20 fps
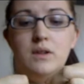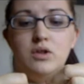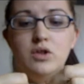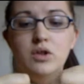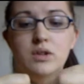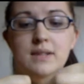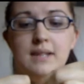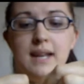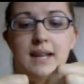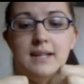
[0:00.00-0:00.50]

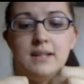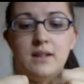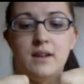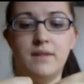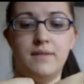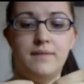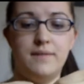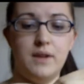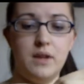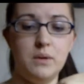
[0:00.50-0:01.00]
Just takes
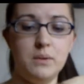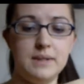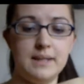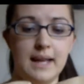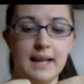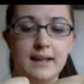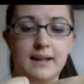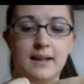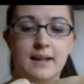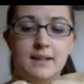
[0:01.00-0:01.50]
a few
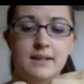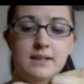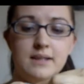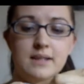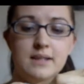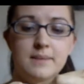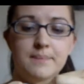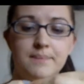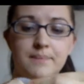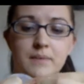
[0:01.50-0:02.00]

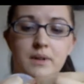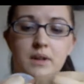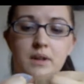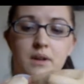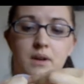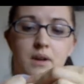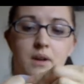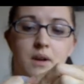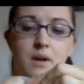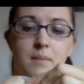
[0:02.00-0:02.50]
seconds,
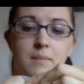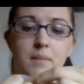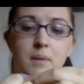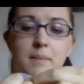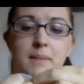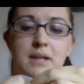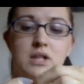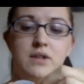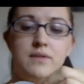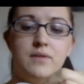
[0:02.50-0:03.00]
but
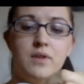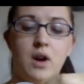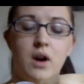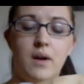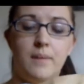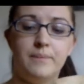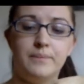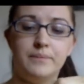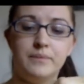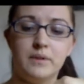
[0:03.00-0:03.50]
means you've
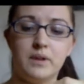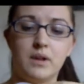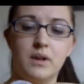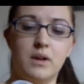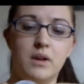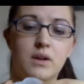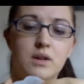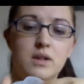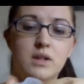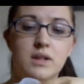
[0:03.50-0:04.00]
got
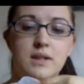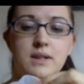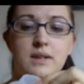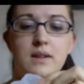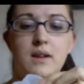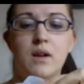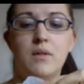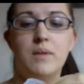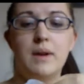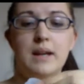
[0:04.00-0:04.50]

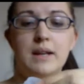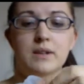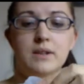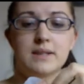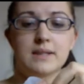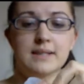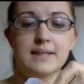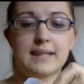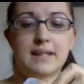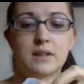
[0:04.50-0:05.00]
a really
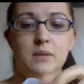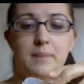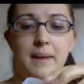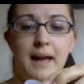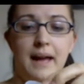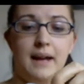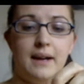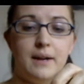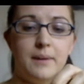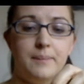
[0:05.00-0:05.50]
good seal
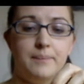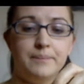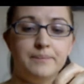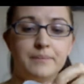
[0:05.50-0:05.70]
back.